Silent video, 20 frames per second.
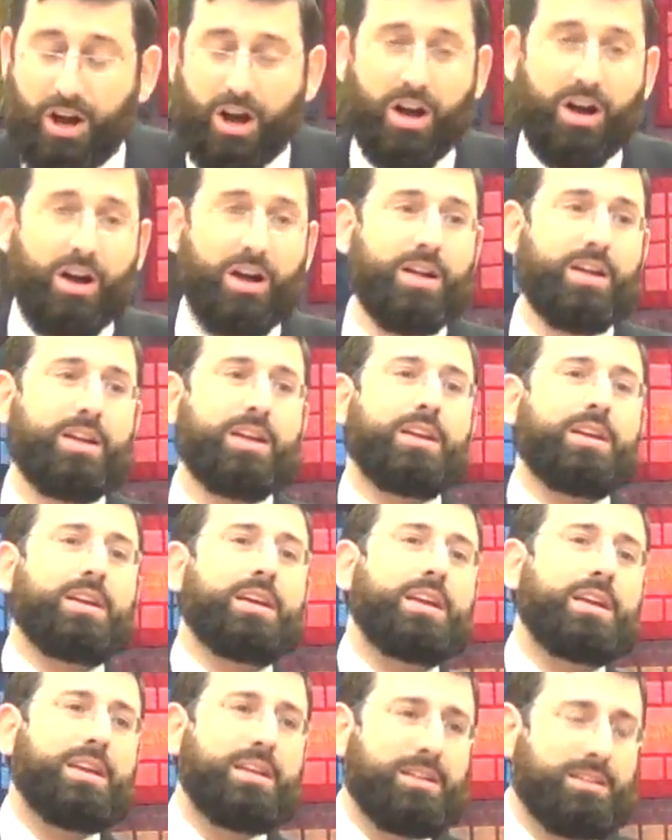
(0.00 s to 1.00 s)
Ah, oh,
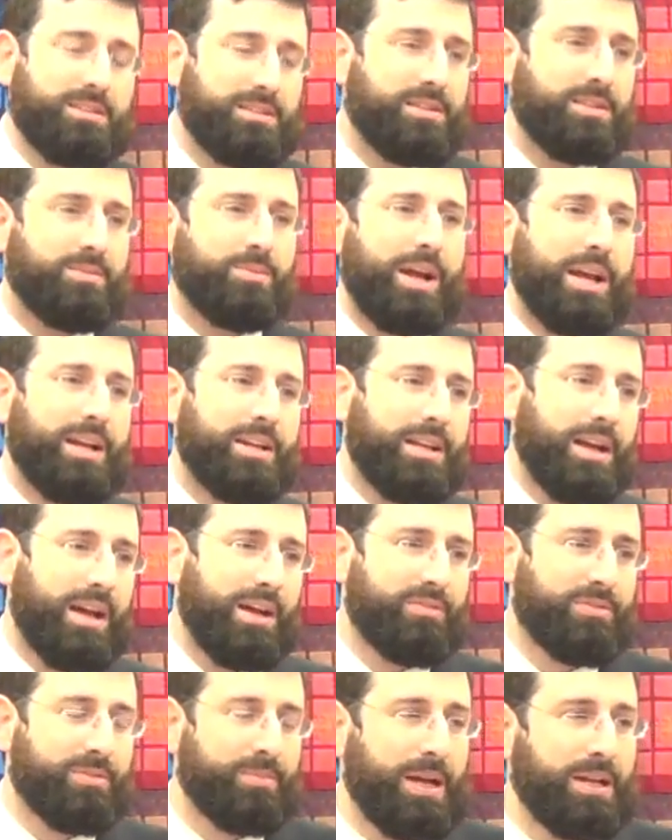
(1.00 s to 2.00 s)
he's the right
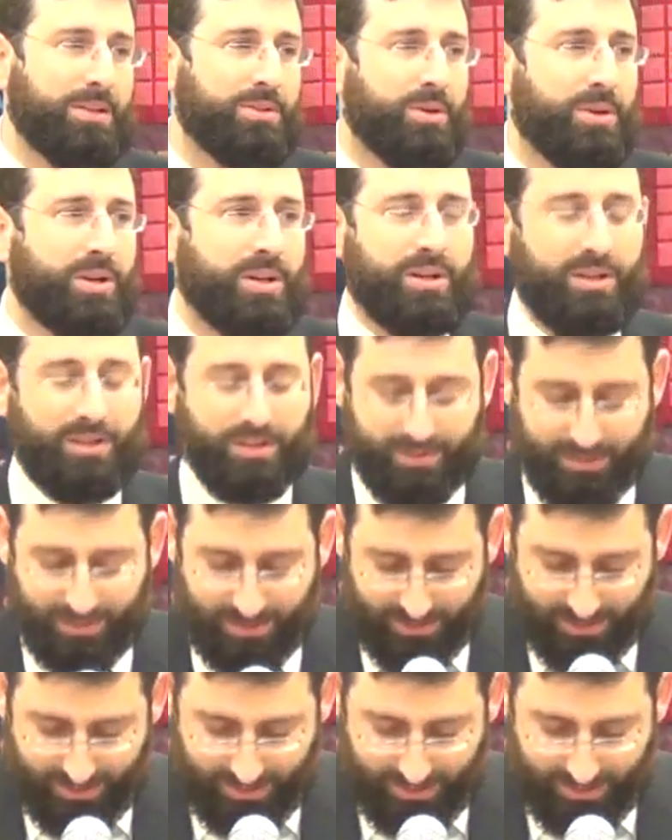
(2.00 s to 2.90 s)
guy for my daughter?